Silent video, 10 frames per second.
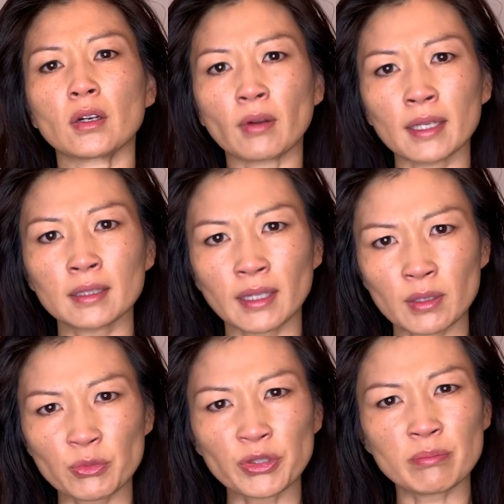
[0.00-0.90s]
Grant
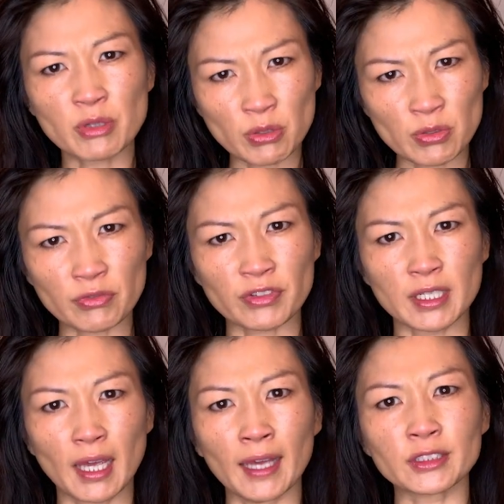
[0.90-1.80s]
them
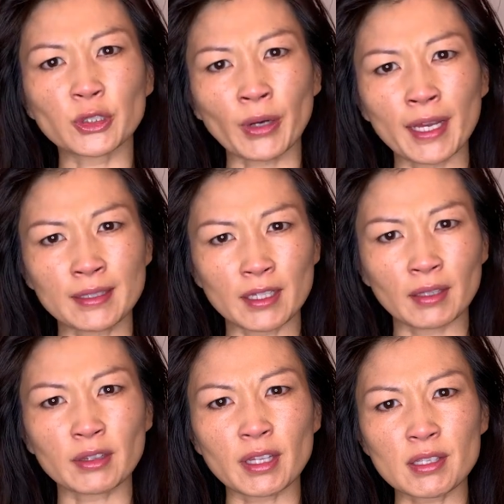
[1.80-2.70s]
removed, and grant
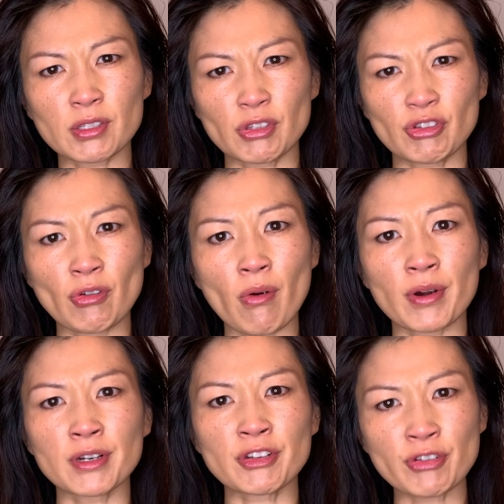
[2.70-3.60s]
that this
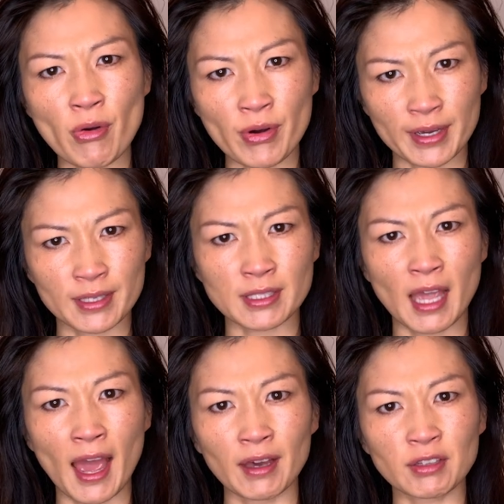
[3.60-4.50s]
your noise
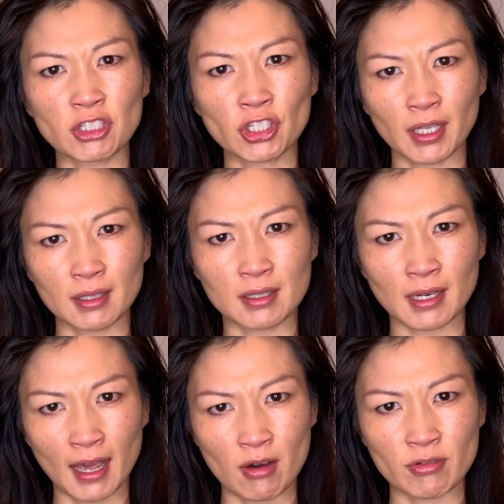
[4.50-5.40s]
hath chid
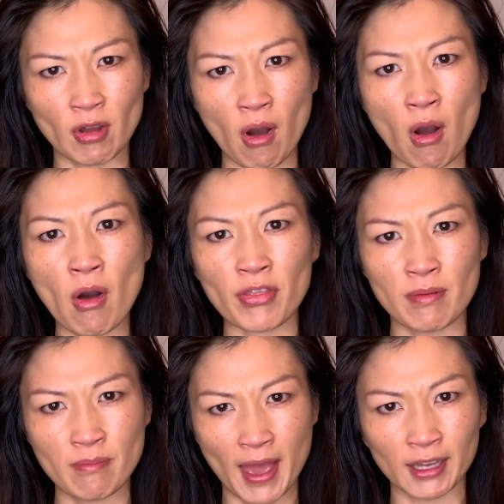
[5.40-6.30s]
down all the
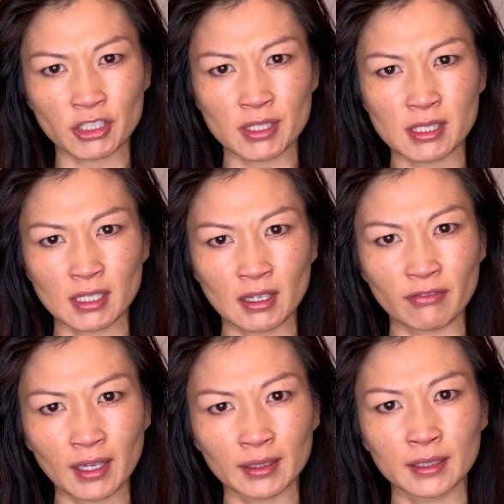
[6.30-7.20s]
majesty of
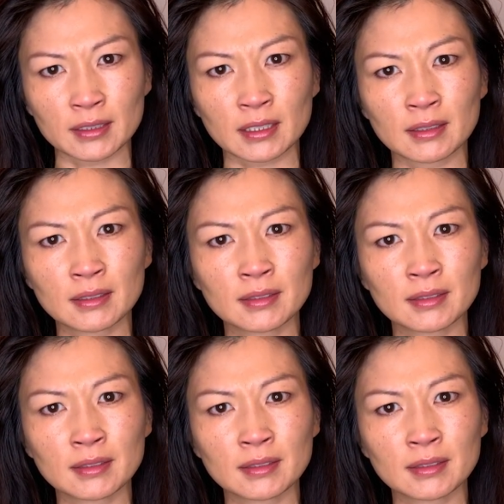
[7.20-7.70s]
England.